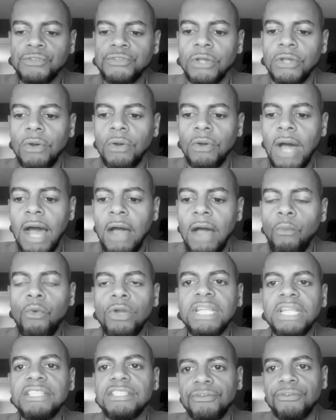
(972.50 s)
So I
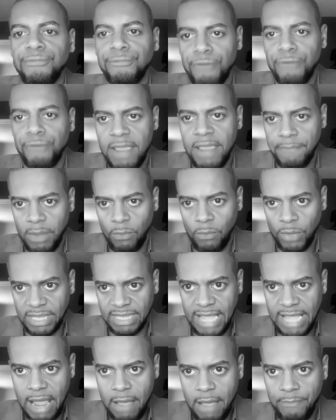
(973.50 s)
wanted to frame it
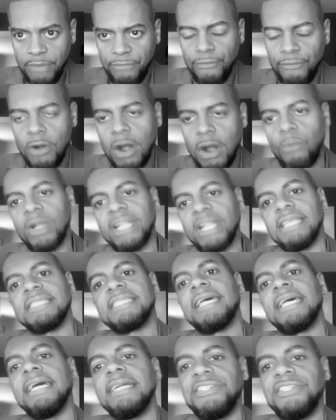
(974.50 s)
with that before I went
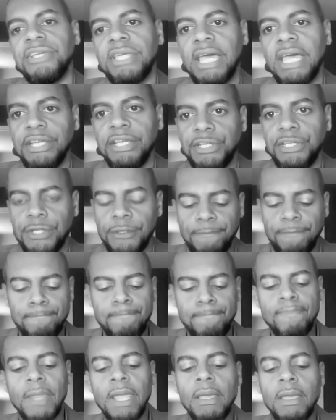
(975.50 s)
into education.
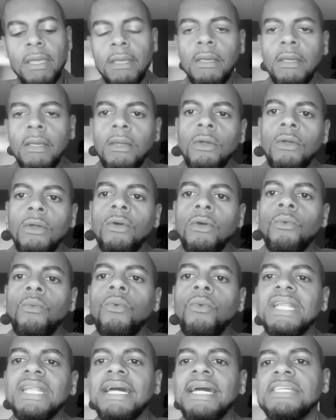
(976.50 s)

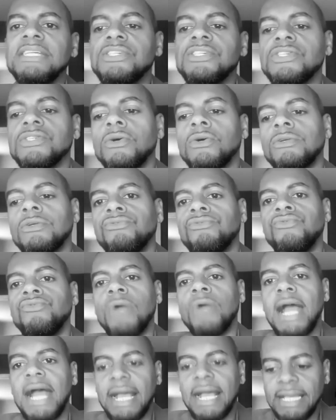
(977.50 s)
When I saw the
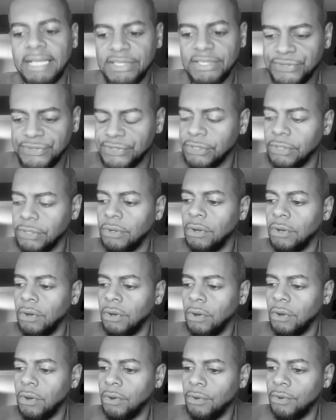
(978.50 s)
rise
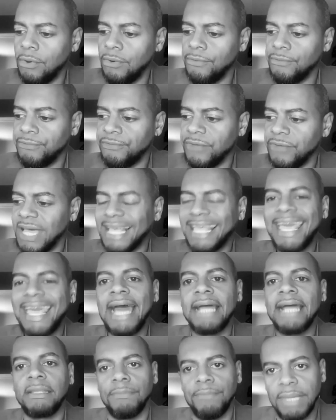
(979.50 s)
of
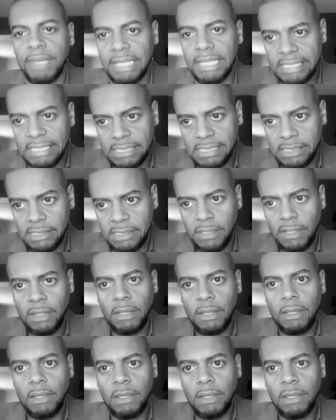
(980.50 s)
academies,